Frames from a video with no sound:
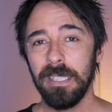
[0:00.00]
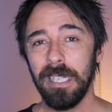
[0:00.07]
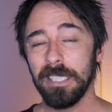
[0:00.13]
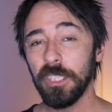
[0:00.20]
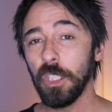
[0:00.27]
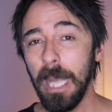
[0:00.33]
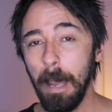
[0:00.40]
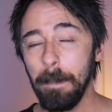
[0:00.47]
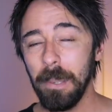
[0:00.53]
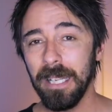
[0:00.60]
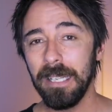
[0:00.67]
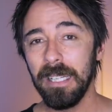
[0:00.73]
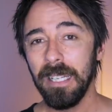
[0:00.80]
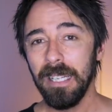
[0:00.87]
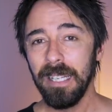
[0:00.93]
A
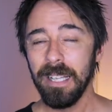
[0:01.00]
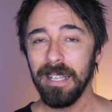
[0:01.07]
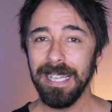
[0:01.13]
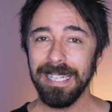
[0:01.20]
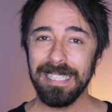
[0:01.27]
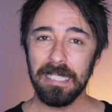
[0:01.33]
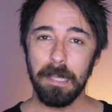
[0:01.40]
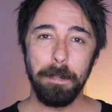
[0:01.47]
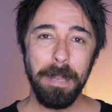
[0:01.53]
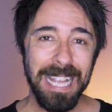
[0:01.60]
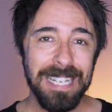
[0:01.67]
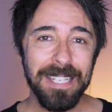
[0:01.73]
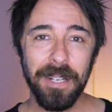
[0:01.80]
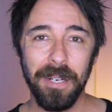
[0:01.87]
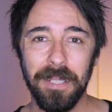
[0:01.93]
shepherd they can
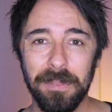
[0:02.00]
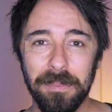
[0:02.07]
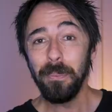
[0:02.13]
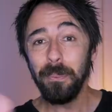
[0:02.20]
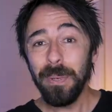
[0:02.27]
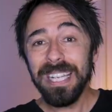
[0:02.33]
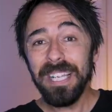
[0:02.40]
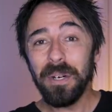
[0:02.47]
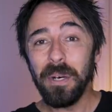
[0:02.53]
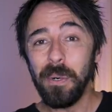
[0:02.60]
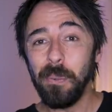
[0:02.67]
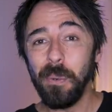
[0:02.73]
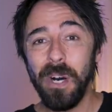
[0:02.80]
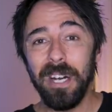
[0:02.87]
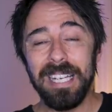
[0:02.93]
depend on. We
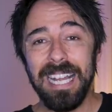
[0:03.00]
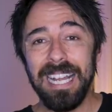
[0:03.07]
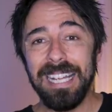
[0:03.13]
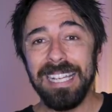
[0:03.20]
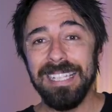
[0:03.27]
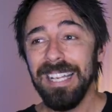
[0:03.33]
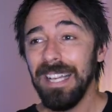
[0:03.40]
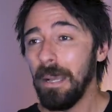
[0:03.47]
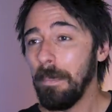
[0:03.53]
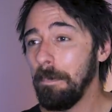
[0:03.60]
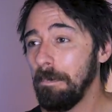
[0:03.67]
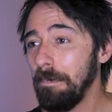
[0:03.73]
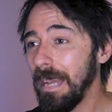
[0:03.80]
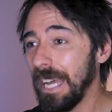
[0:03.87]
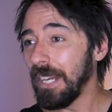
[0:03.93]
all want a
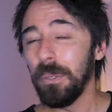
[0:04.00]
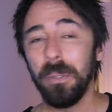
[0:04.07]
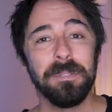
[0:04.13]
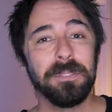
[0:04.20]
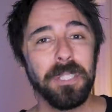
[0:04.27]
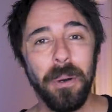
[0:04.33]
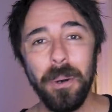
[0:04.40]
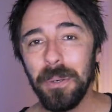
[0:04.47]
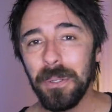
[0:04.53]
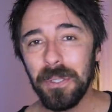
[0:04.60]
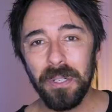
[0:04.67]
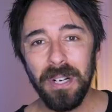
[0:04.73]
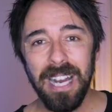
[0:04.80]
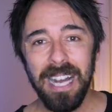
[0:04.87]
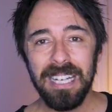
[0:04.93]
meadow of tall
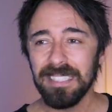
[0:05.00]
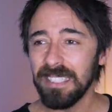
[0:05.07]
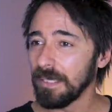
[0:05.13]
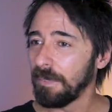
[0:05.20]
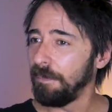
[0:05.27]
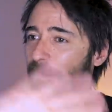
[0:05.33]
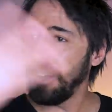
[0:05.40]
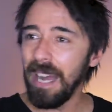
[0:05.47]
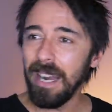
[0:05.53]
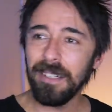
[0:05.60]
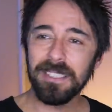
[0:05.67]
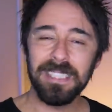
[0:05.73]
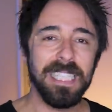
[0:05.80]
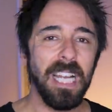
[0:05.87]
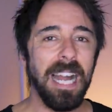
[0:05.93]
grass as far
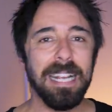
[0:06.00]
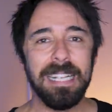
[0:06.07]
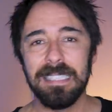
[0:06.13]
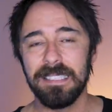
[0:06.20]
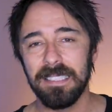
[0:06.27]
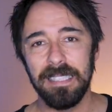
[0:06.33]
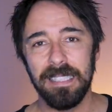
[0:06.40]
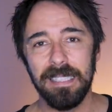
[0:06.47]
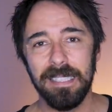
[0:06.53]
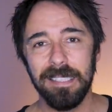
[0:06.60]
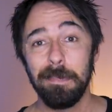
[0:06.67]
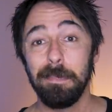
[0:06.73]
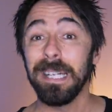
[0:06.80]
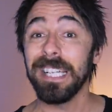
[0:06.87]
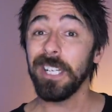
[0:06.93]
as the eye can
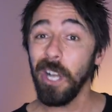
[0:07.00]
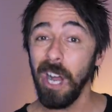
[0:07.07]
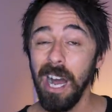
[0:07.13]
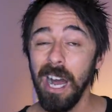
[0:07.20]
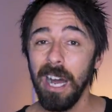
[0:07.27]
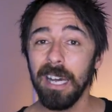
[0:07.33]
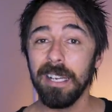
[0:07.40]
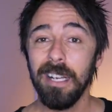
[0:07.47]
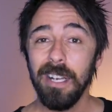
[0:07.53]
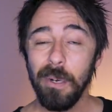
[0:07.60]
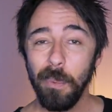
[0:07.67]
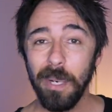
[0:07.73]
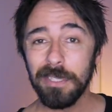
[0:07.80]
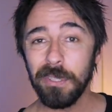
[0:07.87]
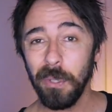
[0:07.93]
see. But
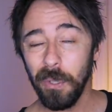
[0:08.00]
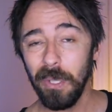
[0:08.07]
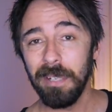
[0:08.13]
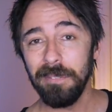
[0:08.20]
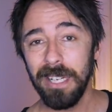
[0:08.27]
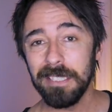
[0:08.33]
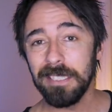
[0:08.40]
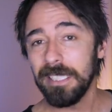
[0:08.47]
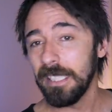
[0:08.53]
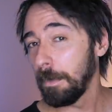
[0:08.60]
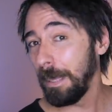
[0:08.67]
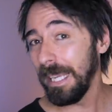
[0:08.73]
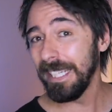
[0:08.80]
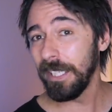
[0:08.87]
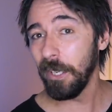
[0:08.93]
God wants all of us to
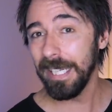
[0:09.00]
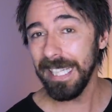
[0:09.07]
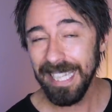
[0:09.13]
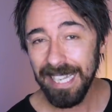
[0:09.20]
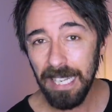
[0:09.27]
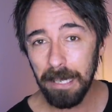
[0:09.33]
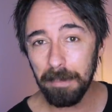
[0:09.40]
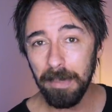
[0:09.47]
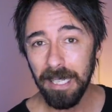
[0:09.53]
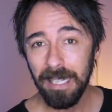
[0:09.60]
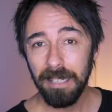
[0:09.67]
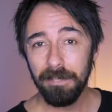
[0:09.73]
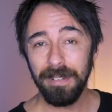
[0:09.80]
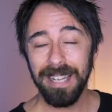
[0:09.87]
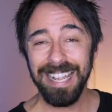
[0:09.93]
depend on Him
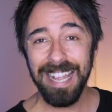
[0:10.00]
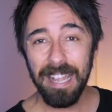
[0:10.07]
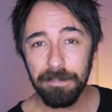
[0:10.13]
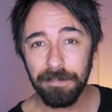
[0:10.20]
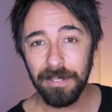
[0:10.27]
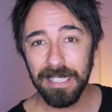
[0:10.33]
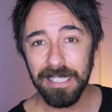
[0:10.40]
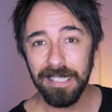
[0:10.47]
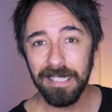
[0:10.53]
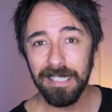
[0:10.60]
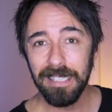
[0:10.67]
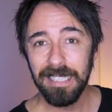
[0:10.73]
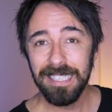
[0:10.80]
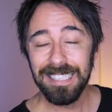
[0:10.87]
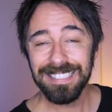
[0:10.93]
for every
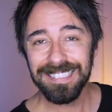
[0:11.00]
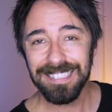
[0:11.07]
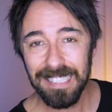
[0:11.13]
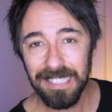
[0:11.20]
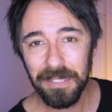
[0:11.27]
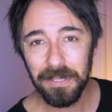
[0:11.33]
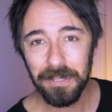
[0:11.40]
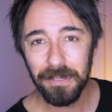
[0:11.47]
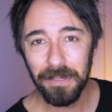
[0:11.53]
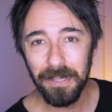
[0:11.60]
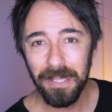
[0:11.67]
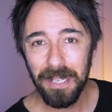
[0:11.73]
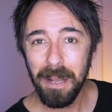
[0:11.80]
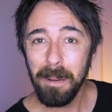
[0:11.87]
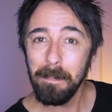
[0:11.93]
single
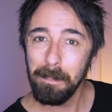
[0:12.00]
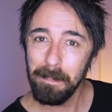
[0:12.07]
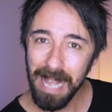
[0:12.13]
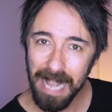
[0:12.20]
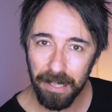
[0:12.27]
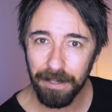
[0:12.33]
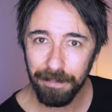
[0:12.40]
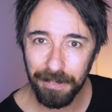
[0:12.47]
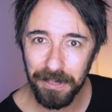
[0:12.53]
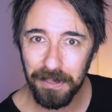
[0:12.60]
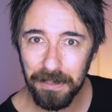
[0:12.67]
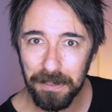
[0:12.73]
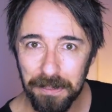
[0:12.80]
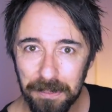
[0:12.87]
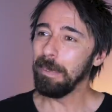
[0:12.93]

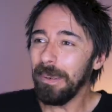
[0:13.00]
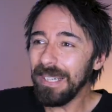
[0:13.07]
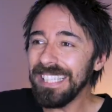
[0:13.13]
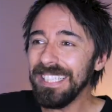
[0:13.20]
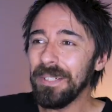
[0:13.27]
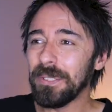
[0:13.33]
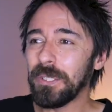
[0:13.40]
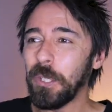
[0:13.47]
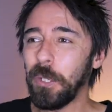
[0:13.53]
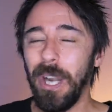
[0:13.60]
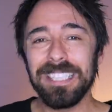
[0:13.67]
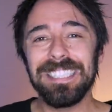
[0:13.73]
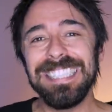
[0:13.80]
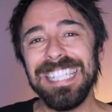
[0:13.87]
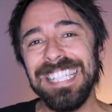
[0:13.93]
mouthful. Putting your
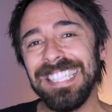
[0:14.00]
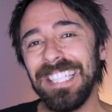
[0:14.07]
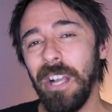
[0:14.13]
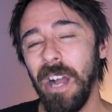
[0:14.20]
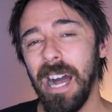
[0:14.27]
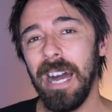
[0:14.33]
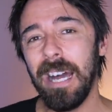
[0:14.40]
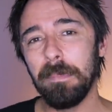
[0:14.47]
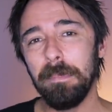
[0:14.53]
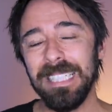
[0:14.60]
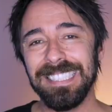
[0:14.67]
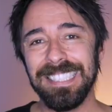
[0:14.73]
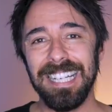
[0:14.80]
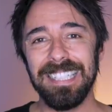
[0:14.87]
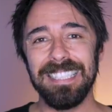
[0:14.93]
trust in God
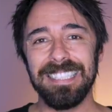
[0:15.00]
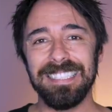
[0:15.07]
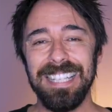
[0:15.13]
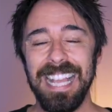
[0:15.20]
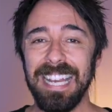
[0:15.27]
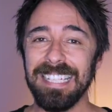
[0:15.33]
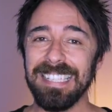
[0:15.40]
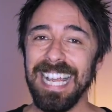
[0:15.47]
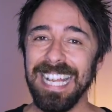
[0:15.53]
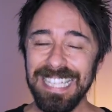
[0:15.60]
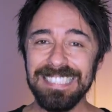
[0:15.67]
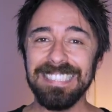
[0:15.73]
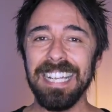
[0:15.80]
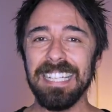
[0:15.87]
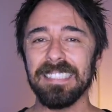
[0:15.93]
means understanding that
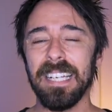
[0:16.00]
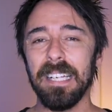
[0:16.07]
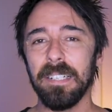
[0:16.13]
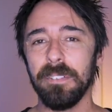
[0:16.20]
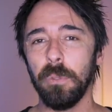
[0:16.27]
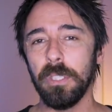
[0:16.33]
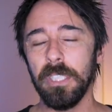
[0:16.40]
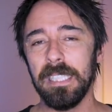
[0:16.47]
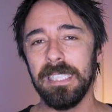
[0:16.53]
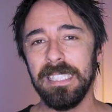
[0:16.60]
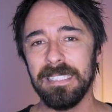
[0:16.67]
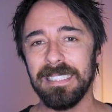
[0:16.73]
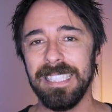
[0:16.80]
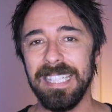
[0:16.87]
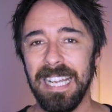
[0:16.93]
He takes care of what you
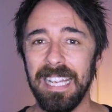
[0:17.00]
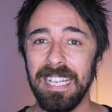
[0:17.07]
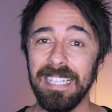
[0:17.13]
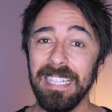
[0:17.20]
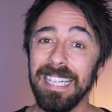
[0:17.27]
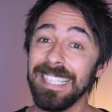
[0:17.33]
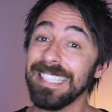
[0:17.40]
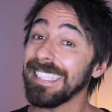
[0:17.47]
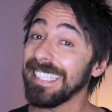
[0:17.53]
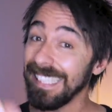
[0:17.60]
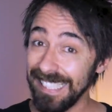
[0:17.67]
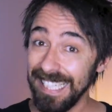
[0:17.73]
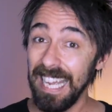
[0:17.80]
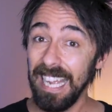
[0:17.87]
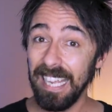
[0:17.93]
need today,
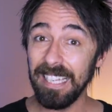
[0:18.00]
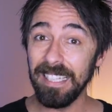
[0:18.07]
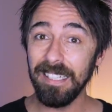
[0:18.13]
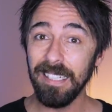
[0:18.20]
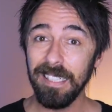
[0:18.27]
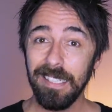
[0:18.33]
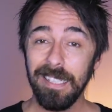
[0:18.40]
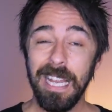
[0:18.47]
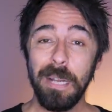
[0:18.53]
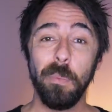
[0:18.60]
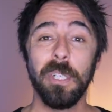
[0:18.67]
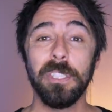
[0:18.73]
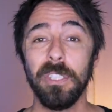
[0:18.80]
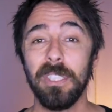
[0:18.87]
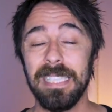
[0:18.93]
today, and
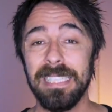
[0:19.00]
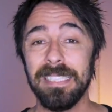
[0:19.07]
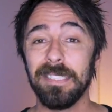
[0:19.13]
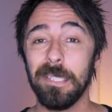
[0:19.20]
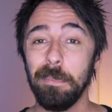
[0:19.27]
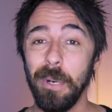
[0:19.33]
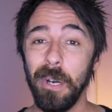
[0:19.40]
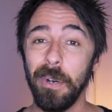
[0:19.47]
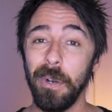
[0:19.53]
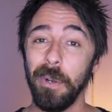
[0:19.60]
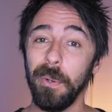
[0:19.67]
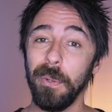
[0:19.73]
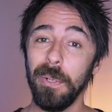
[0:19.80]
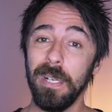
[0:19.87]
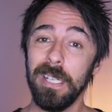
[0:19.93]
what you need
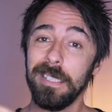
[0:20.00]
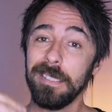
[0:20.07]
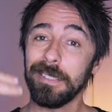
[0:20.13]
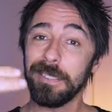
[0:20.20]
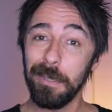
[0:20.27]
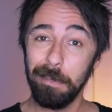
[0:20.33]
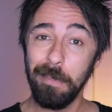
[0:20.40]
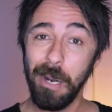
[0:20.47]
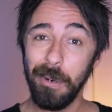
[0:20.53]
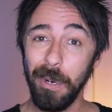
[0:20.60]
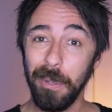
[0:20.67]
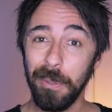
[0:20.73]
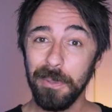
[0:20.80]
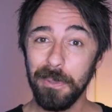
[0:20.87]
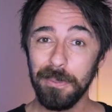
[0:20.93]
tomorrow,
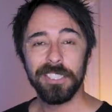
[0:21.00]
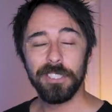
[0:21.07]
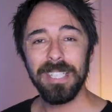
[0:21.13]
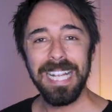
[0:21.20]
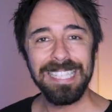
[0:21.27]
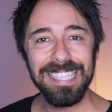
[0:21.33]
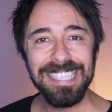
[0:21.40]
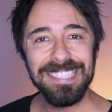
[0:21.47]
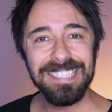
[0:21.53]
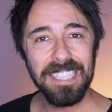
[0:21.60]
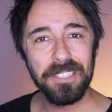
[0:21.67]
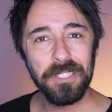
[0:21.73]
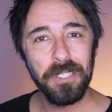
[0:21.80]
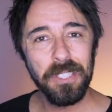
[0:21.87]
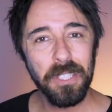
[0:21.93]
tomorrow. So that leads
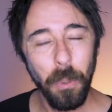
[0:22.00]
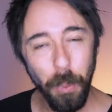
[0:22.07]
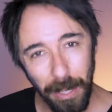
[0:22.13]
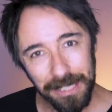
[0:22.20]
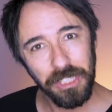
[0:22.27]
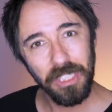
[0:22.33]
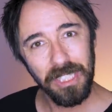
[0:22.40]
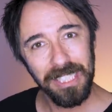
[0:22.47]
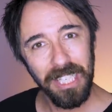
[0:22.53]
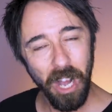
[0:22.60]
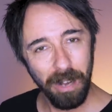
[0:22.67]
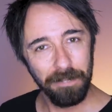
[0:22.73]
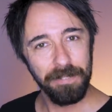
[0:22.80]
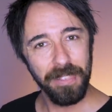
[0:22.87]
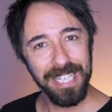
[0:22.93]
us to the question
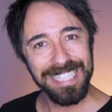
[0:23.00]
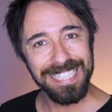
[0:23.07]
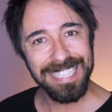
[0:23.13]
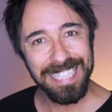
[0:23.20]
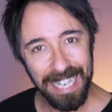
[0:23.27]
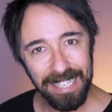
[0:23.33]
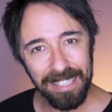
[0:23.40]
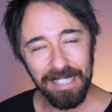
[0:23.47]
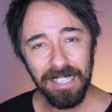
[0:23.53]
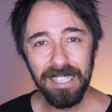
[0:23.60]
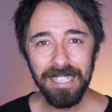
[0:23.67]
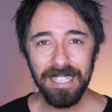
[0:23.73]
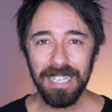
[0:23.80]
of the day.